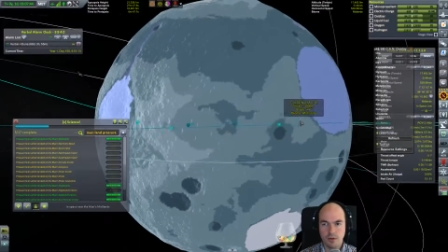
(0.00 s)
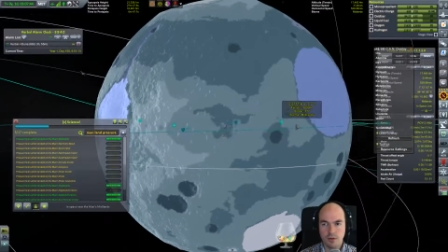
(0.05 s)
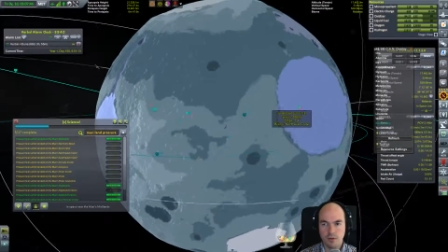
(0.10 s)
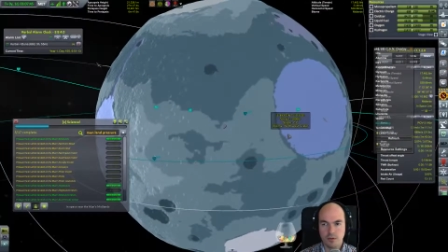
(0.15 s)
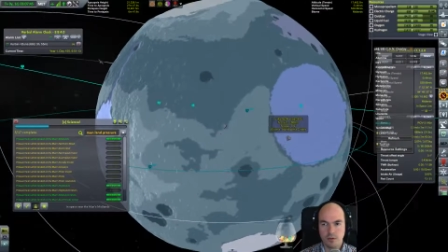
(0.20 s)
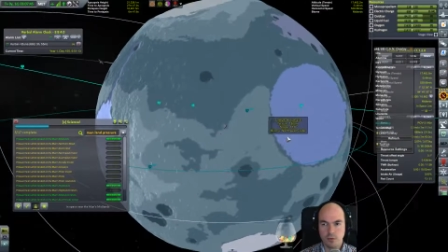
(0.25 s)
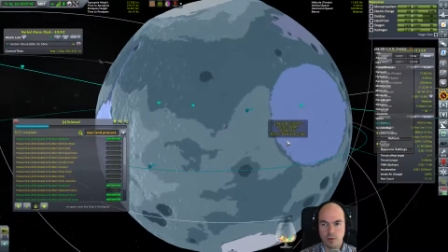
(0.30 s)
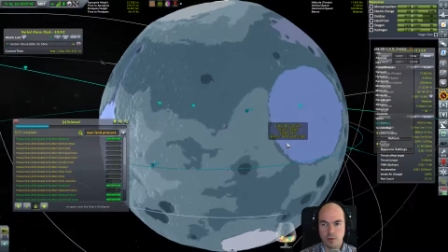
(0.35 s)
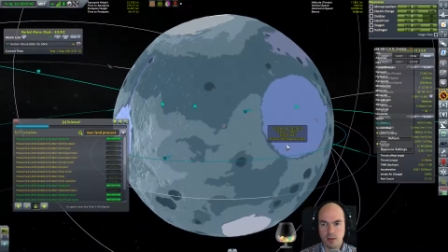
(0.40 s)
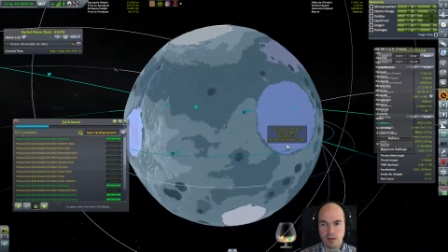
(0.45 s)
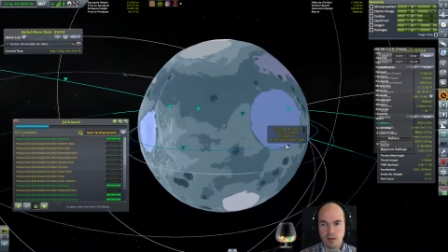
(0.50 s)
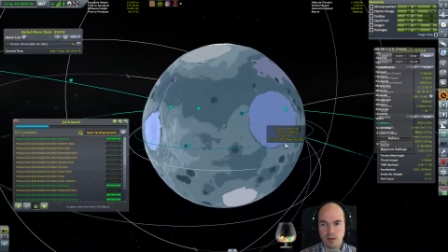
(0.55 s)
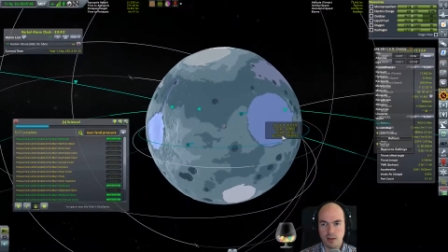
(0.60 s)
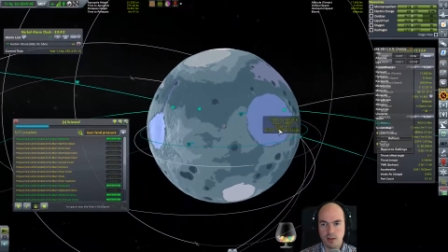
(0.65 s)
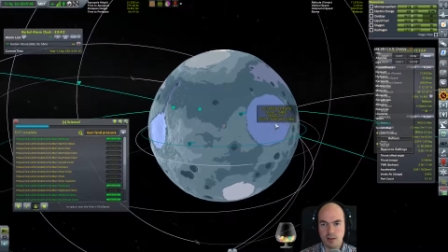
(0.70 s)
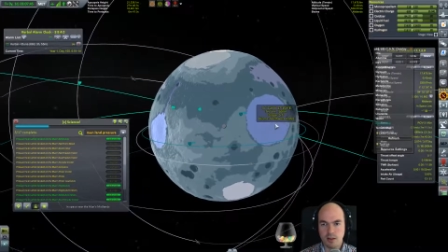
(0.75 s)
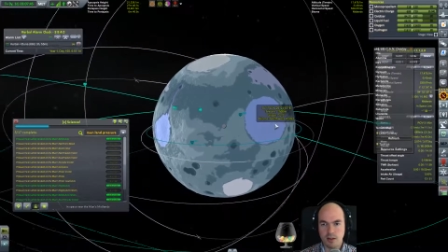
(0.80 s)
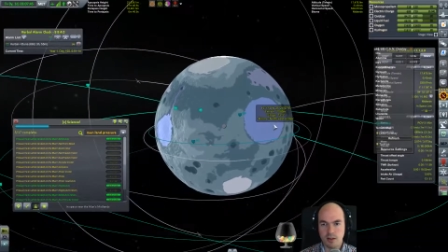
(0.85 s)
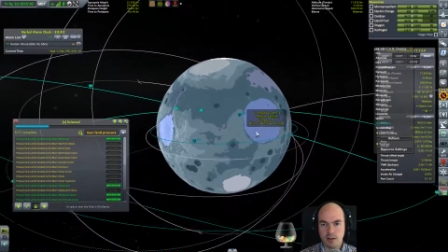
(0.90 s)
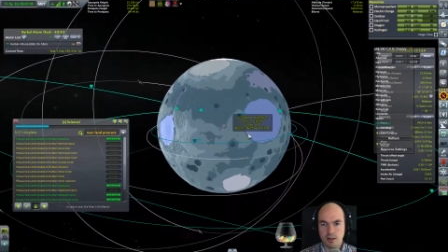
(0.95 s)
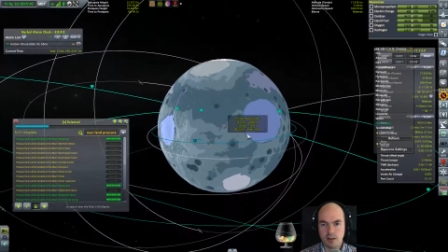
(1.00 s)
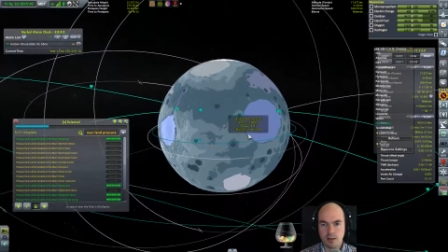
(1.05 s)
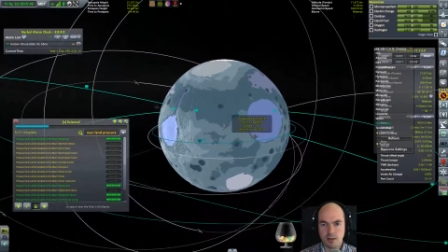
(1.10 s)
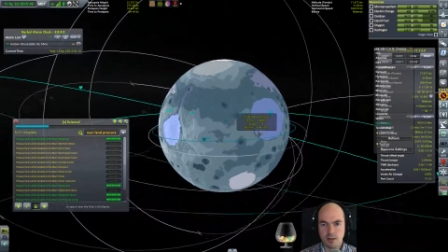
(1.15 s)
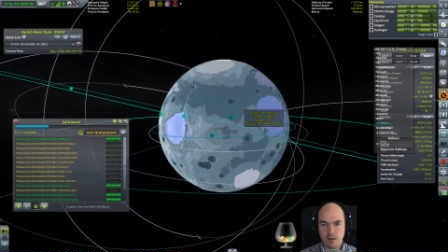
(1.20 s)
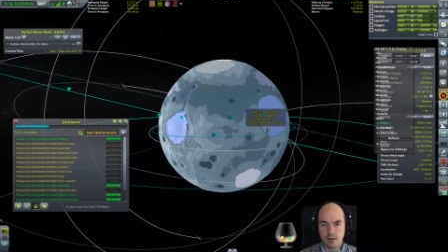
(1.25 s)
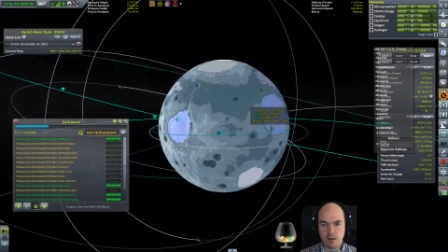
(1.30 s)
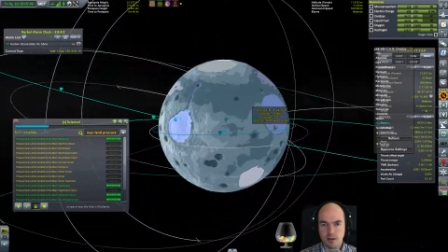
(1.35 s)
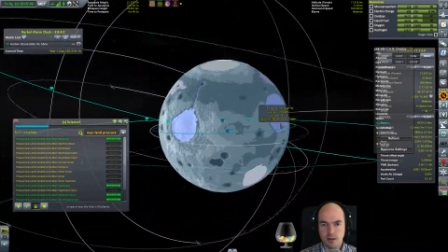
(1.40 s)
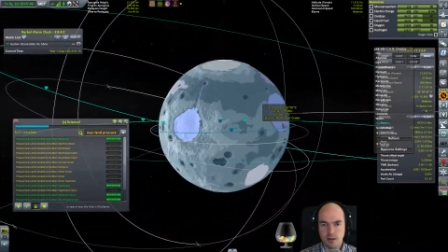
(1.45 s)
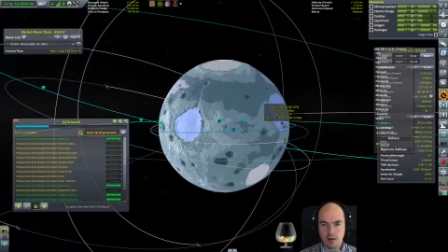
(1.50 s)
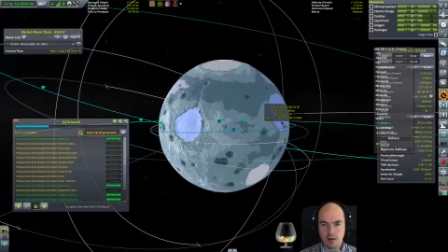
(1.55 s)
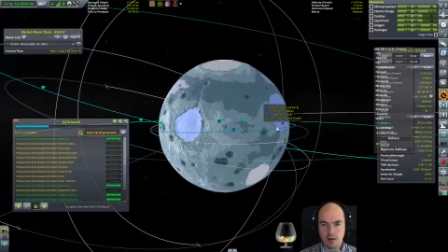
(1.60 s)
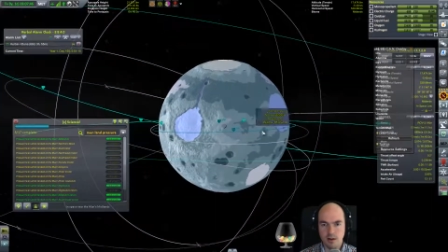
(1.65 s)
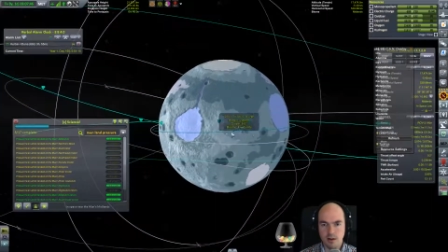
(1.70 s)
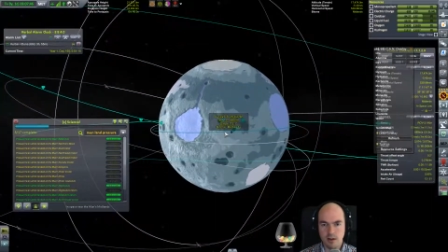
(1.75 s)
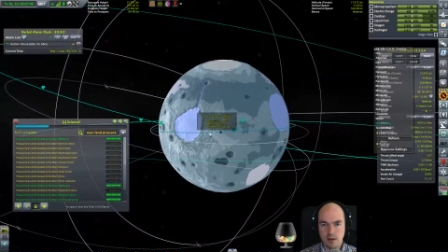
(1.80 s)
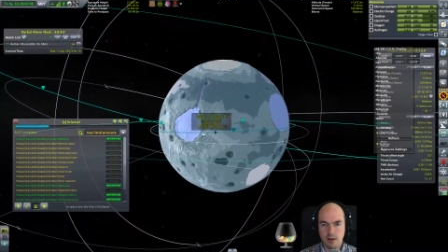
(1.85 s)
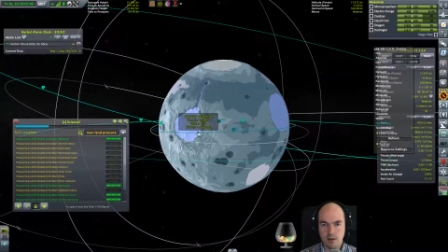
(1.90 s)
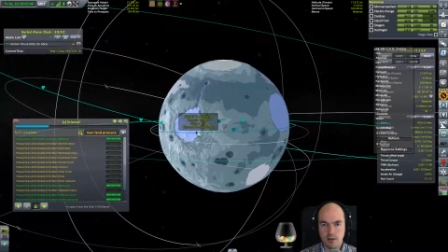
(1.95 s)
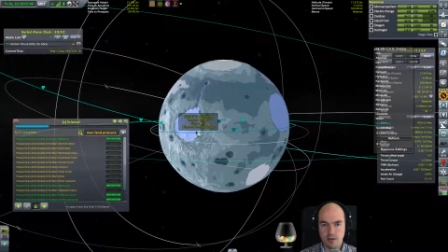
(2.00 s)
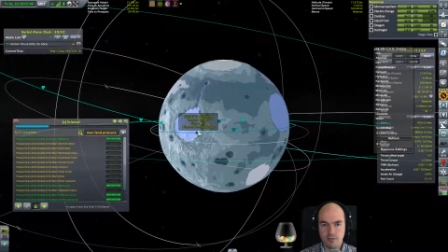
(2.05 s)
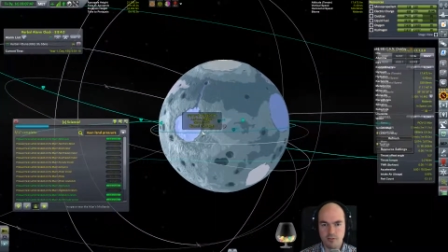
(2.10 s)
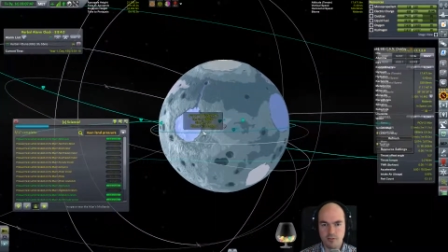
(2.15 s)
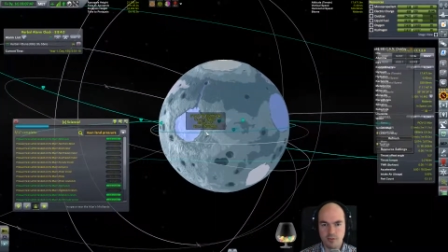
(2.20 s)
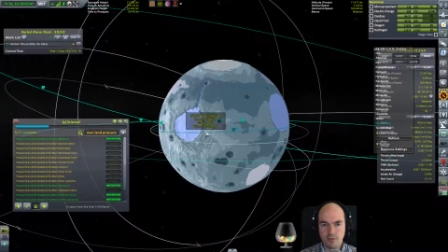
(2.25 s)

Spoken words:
So I think if